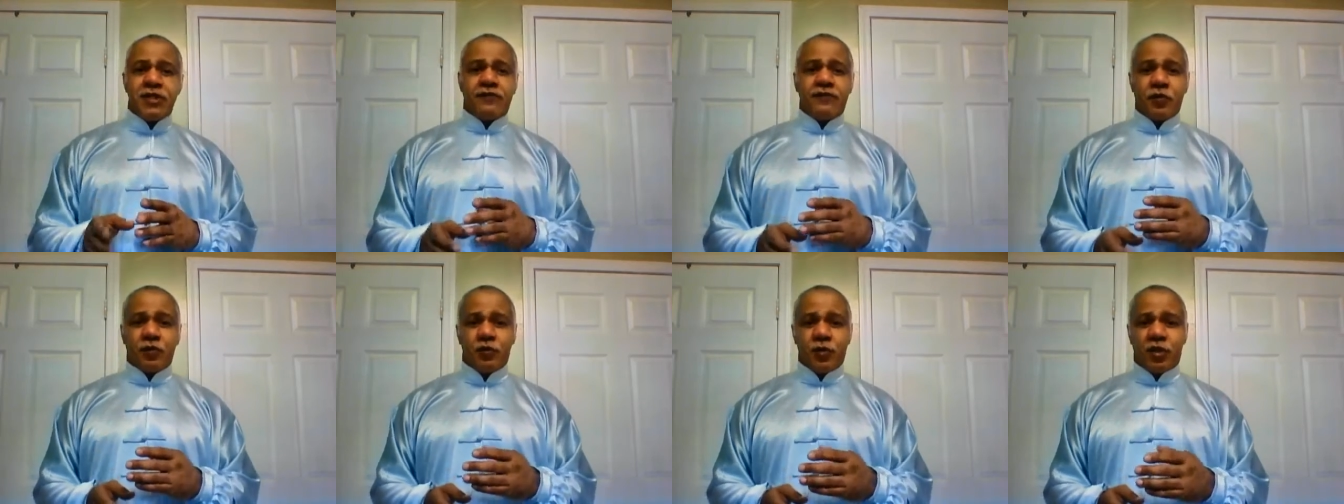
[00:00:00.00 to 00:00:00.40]

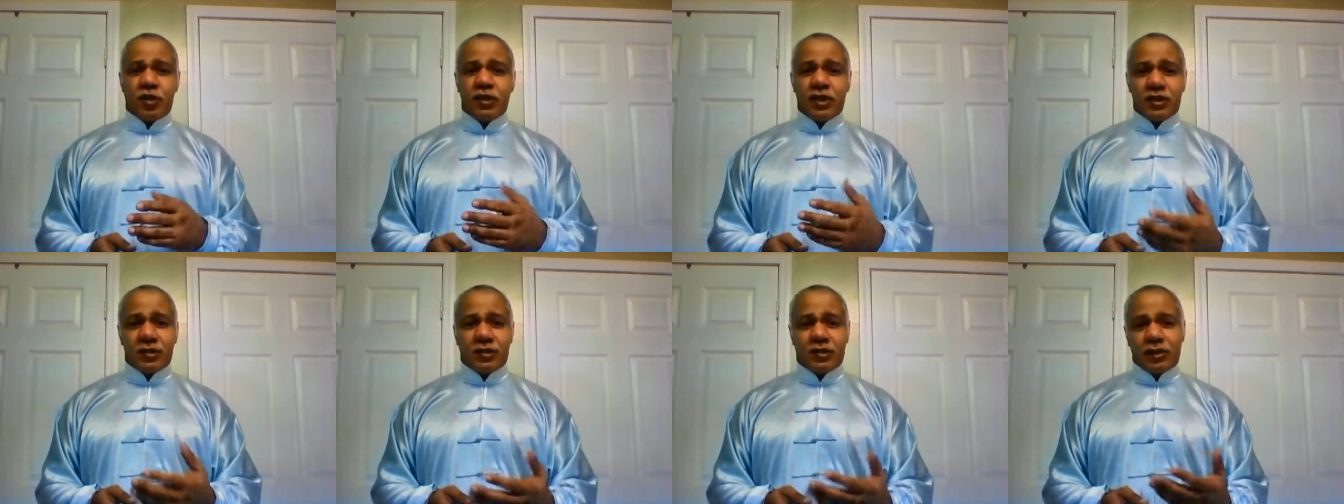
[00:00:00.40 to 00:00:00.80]
if you
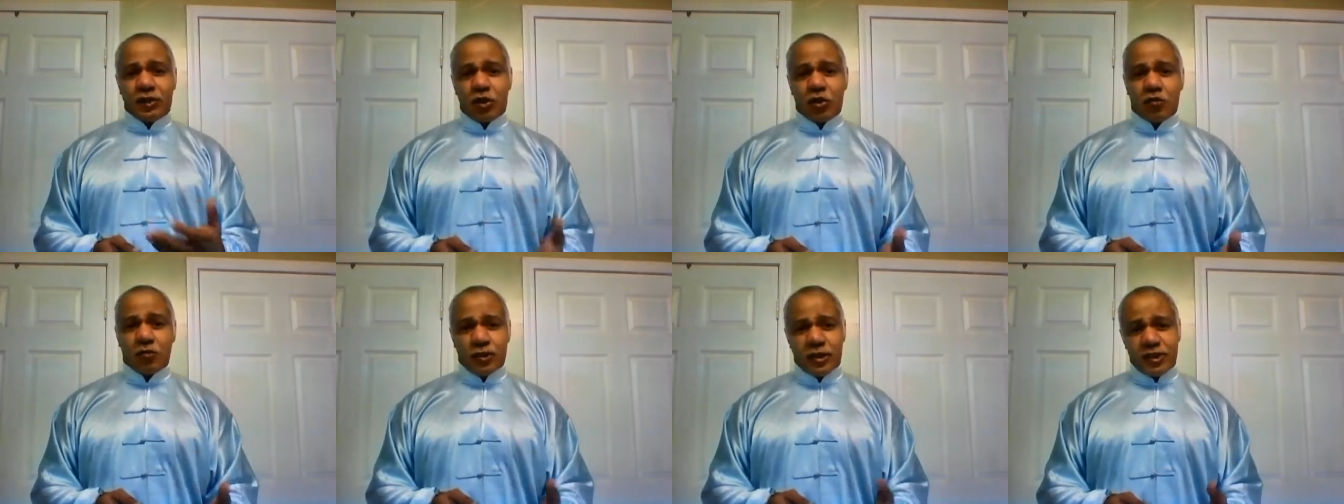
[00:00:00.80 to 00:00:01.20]
will, and
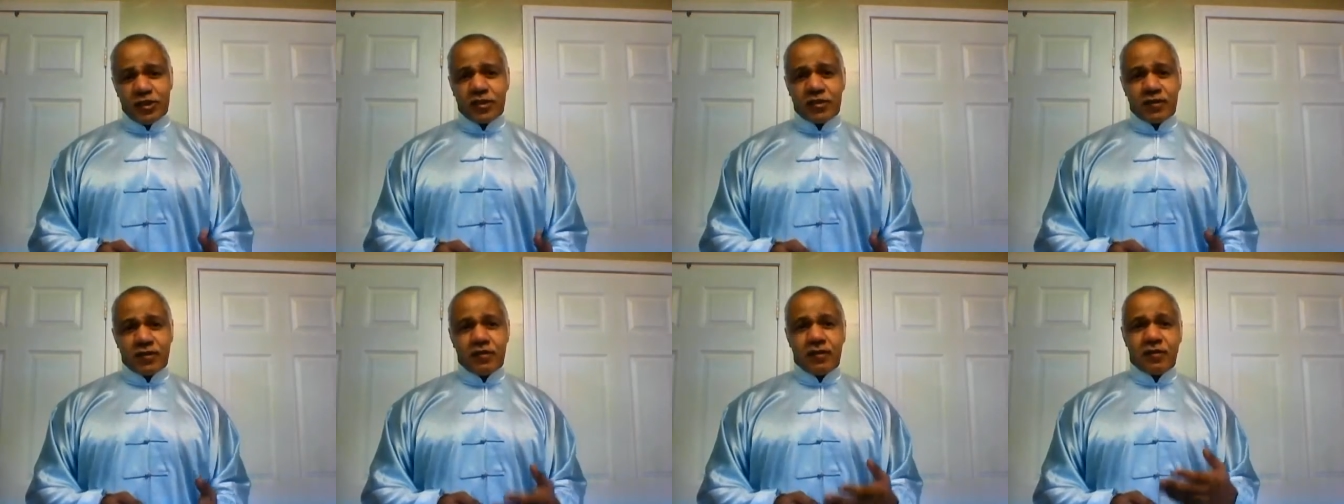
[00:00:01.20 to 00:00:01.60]
along with
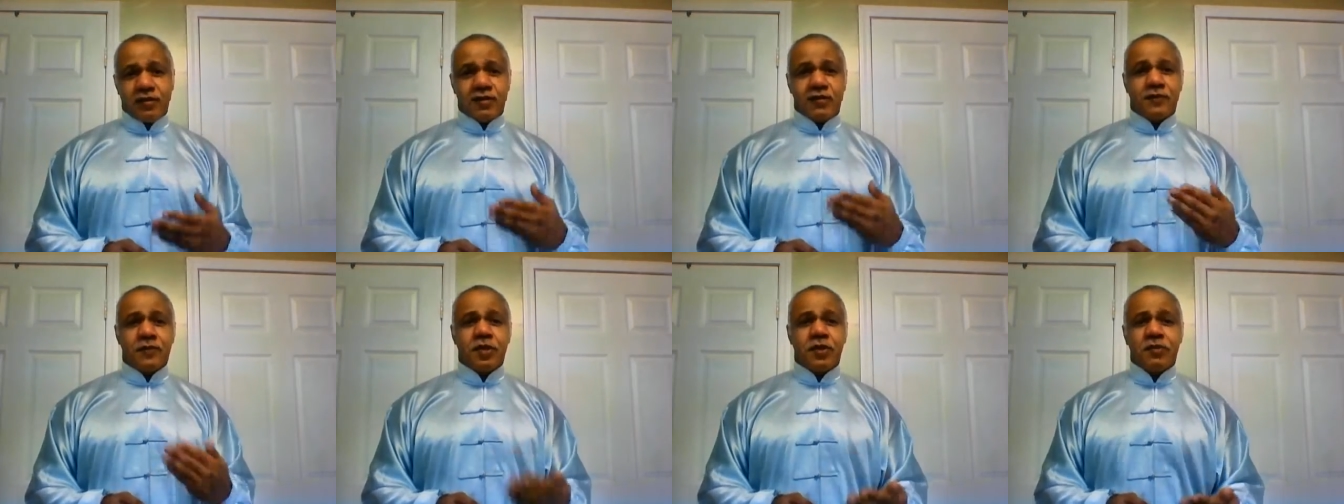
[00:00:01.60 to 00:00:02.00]
his
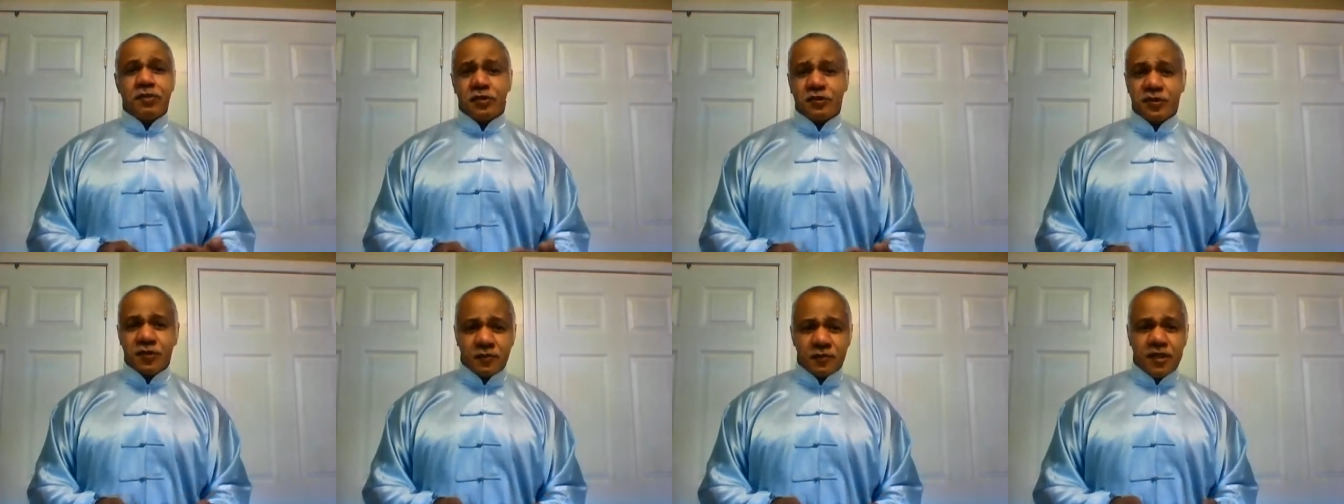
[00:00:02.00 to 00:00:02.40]

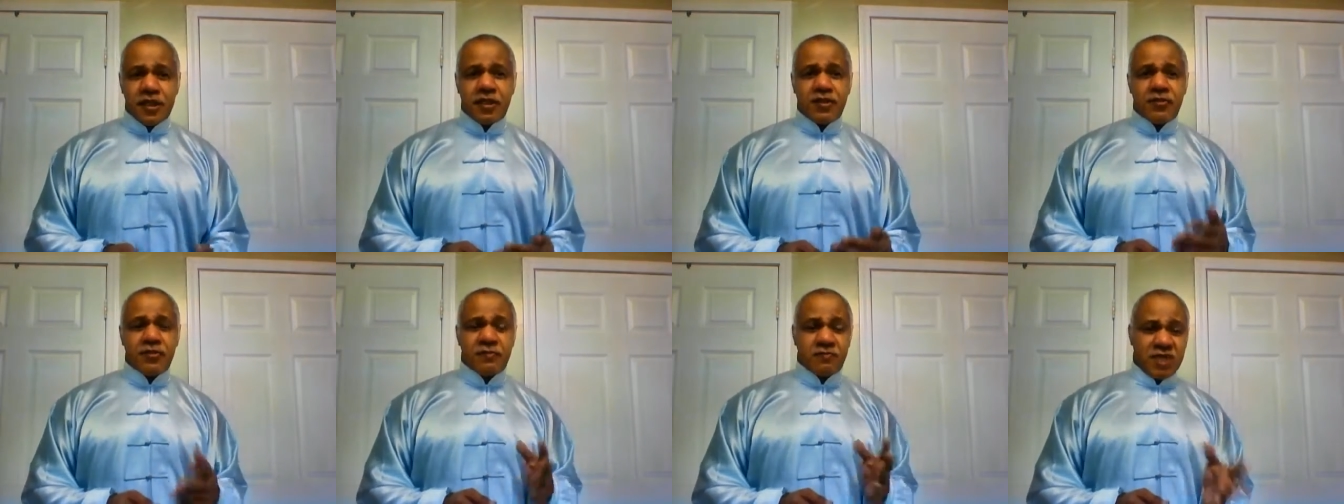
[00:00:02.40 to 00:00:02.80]
superior
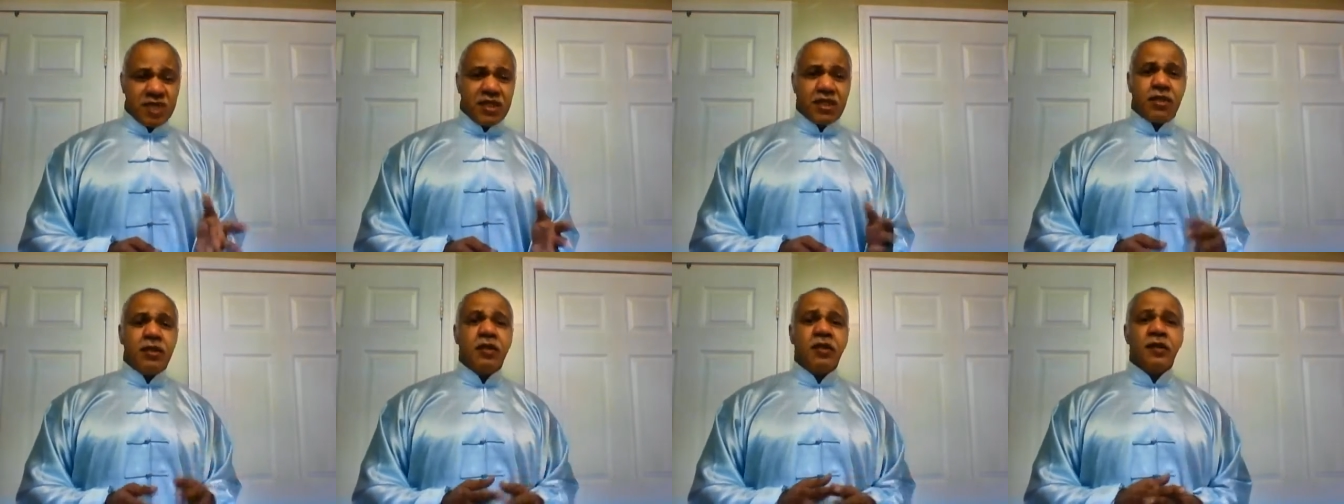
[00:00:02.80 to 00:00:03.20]
speed to
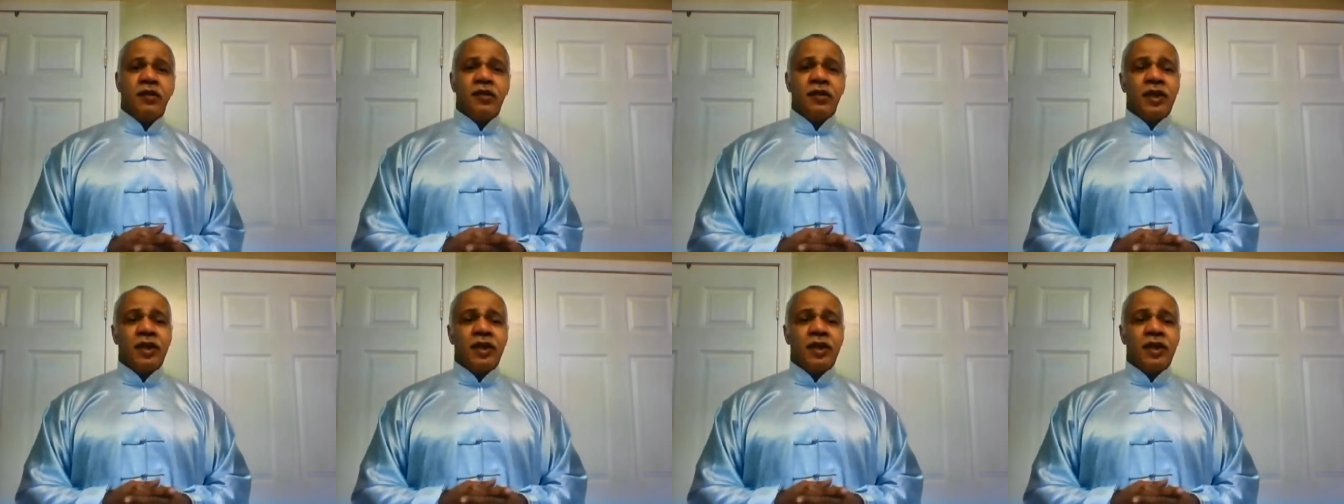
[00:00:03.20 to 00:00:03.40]
many.